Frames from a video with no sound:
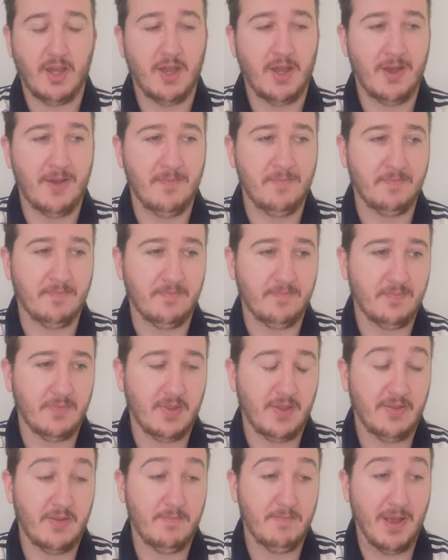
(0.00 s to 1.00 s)
The
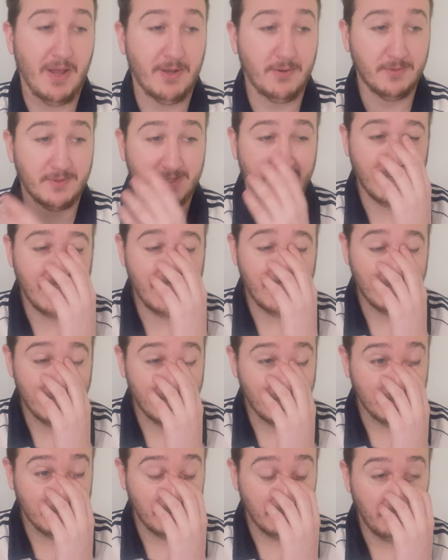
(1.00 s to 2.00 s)
penalty,
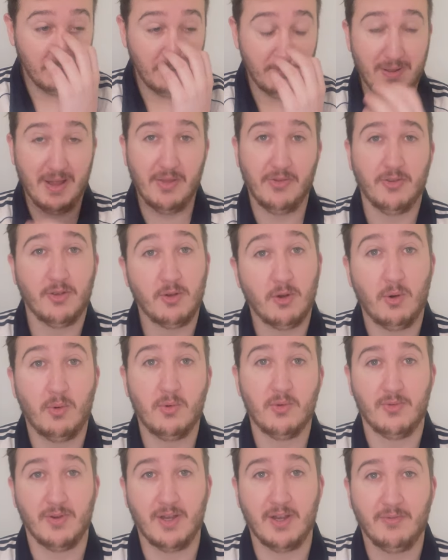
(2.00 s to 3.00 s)
I don't know what
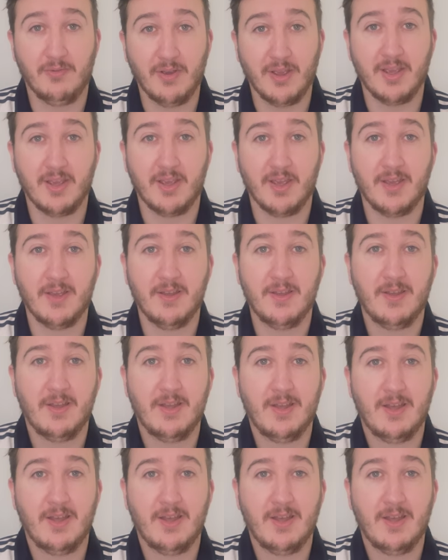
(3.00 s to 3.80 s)
Bentancur was really thinking,